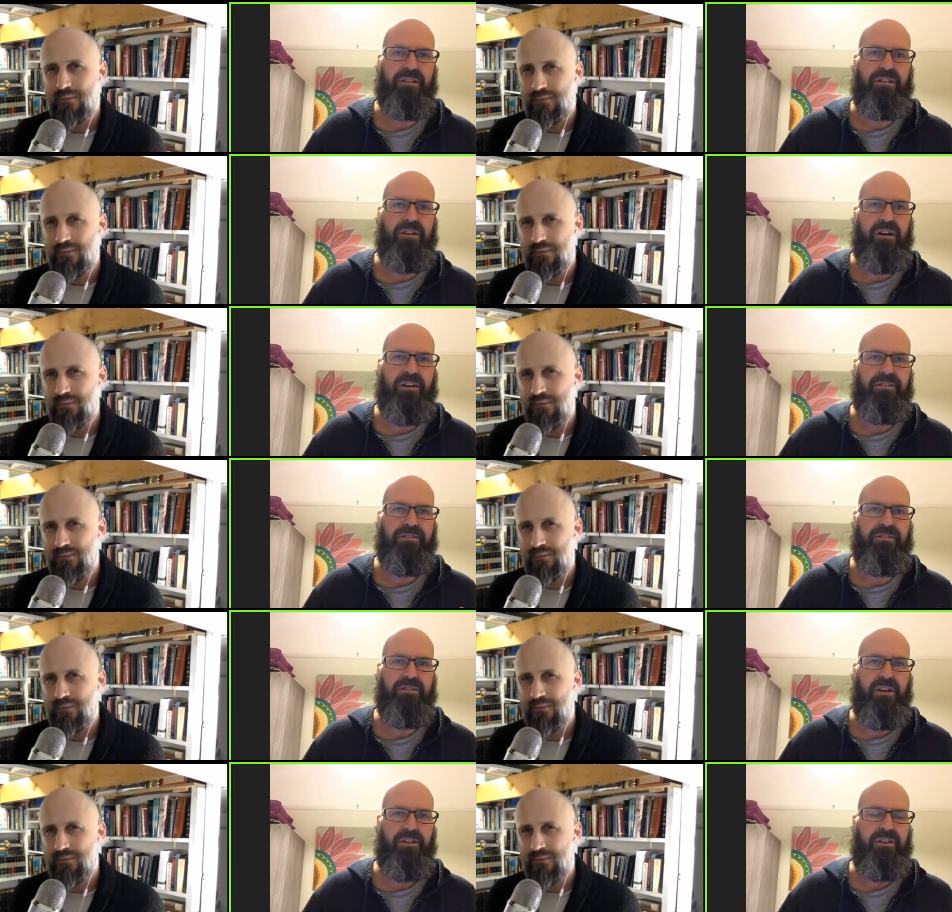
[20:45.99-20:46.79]
Speaker 1: God,
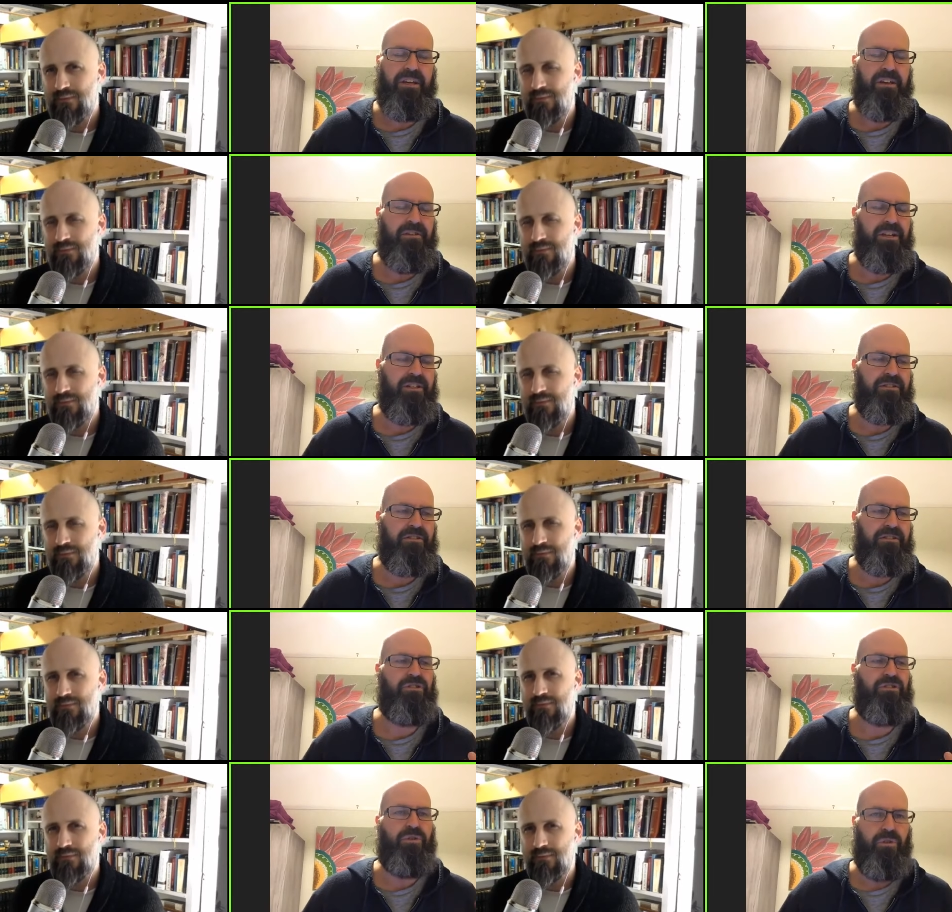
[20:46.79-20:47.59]
you know, there
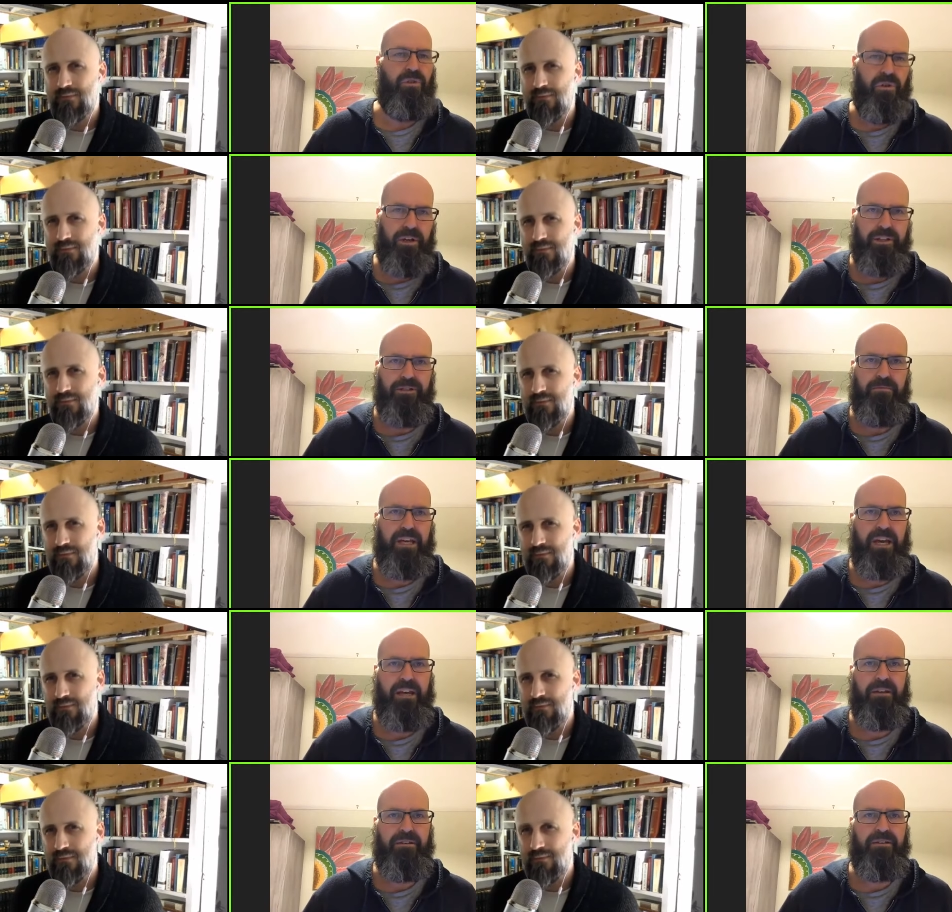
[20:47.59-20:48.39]
is joy to be
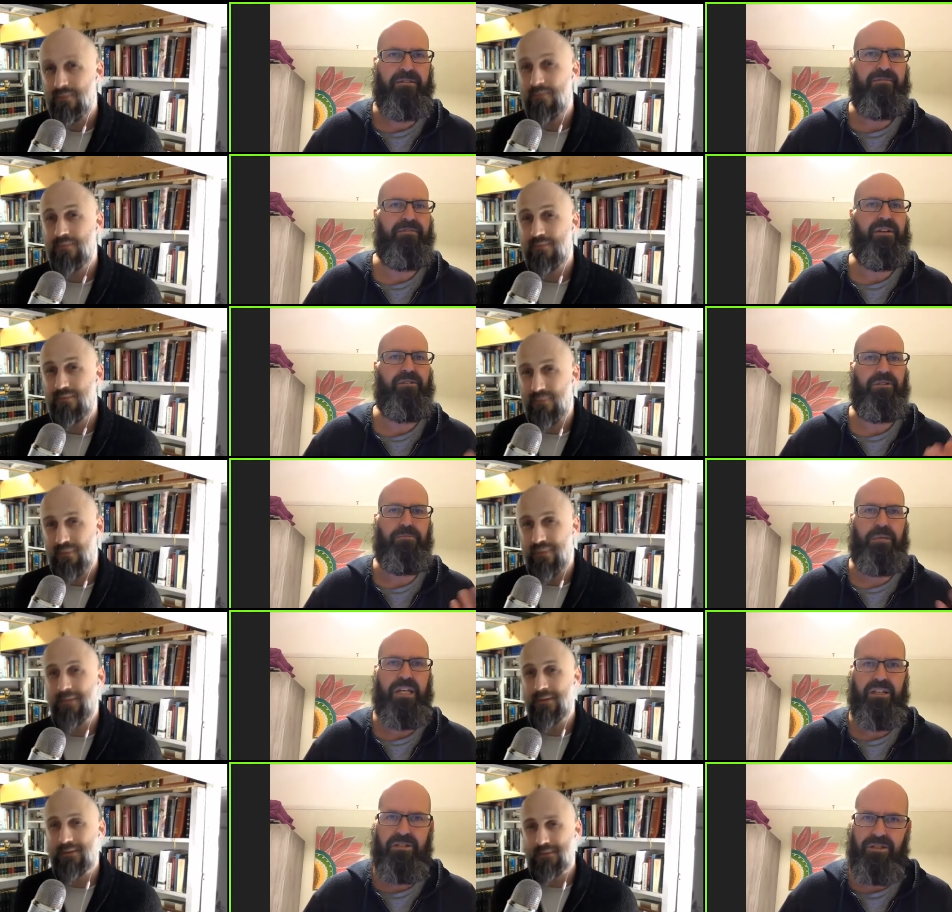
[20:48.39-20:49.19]
had, there is
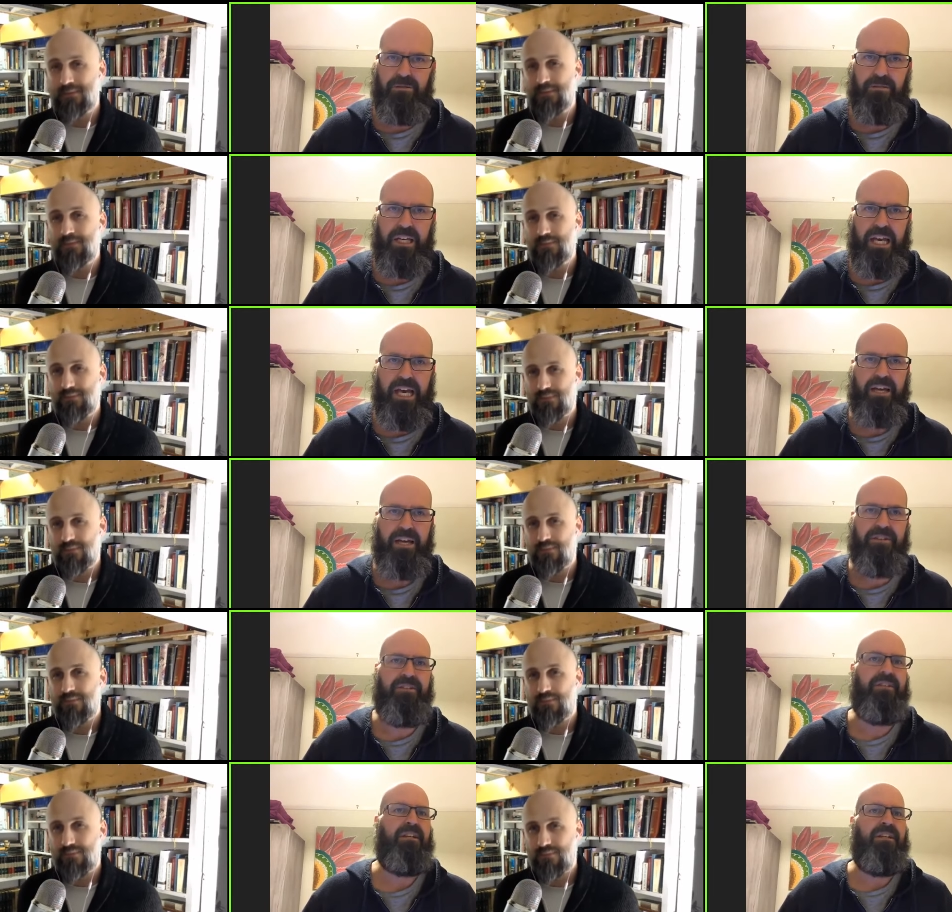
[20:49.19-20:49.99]
peace to be
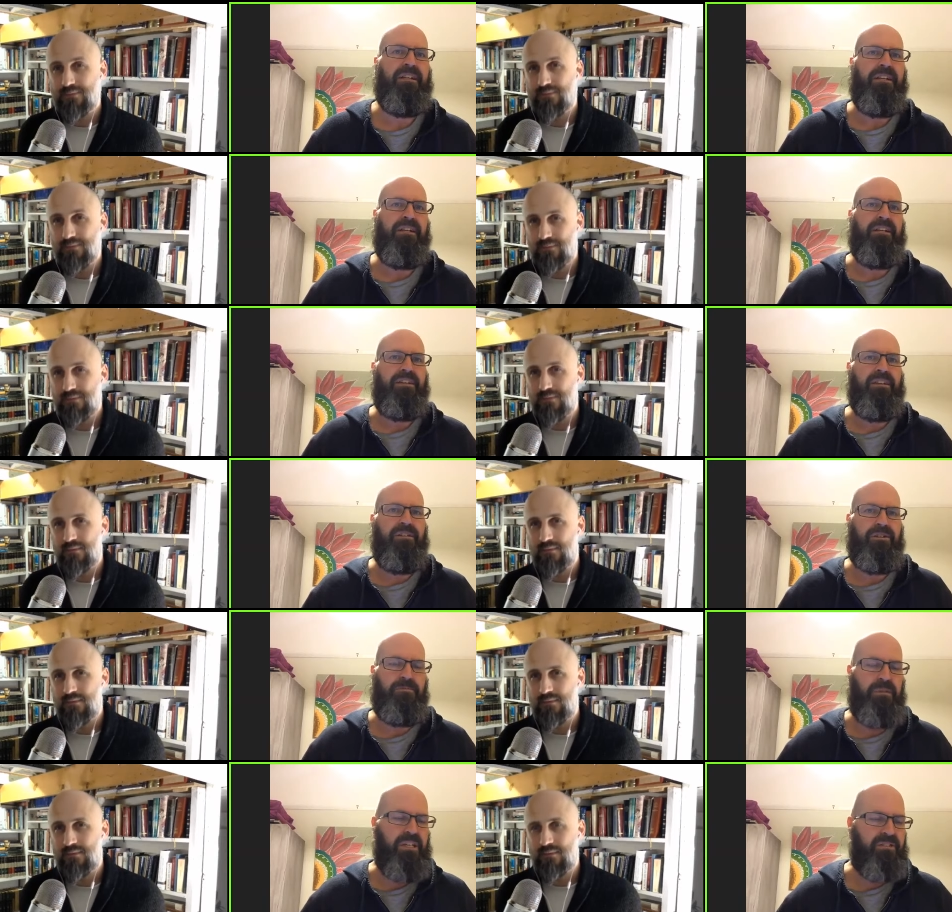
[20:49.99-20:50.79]
had, there
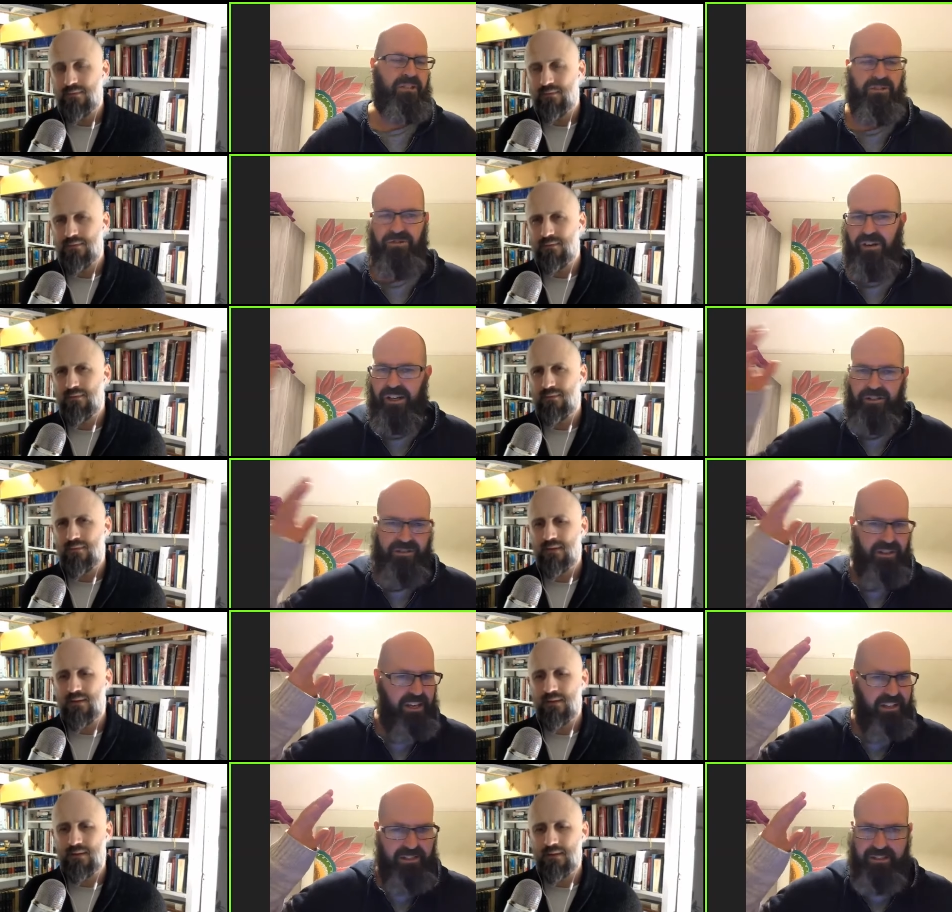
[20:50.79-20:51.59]
is peace that
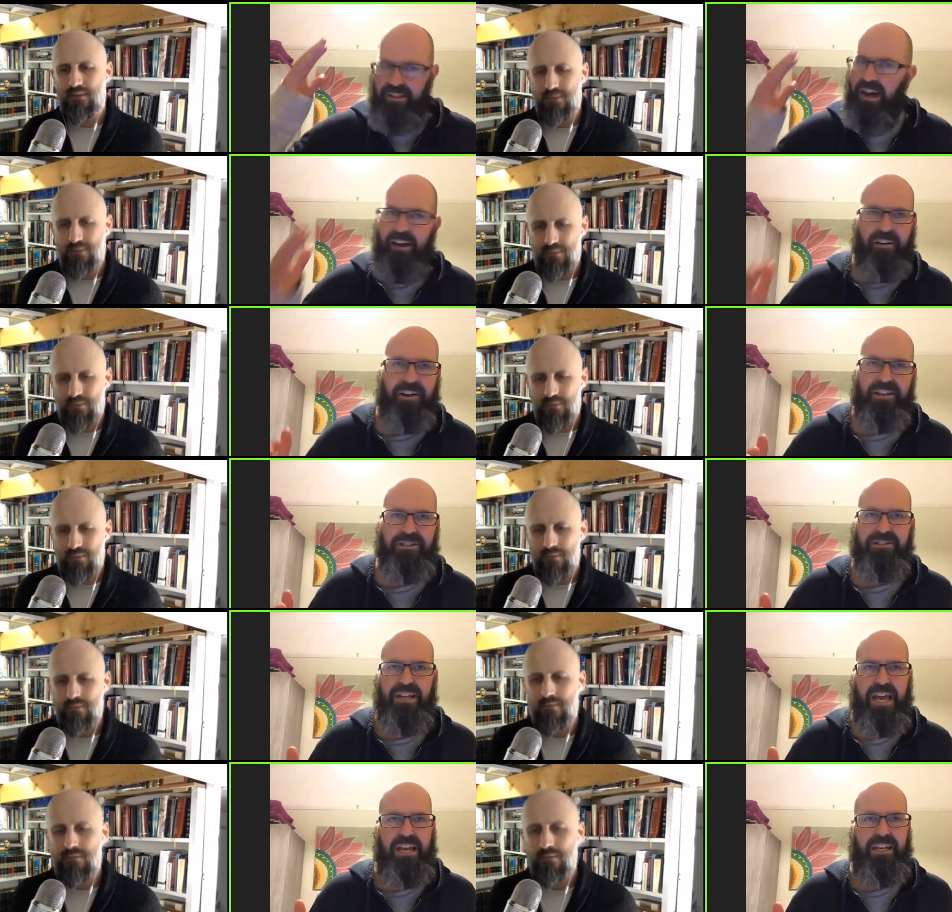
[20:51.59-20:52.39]
transcends our
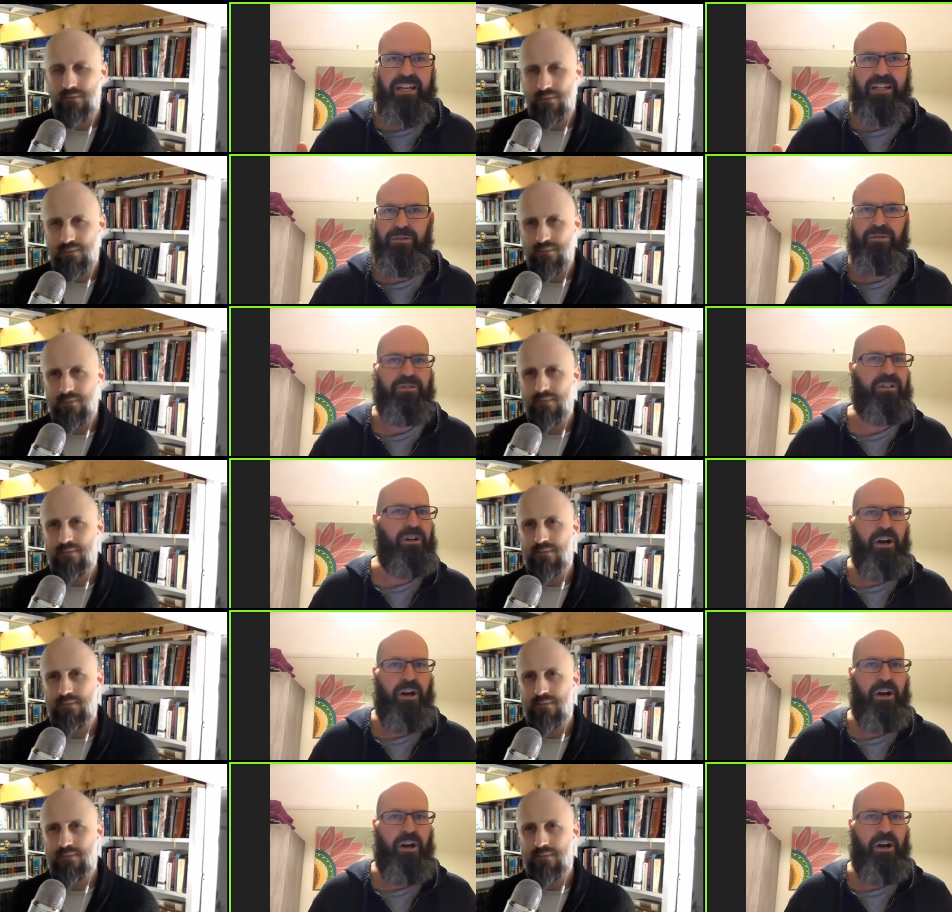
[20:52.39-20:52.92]
understanding, which mm.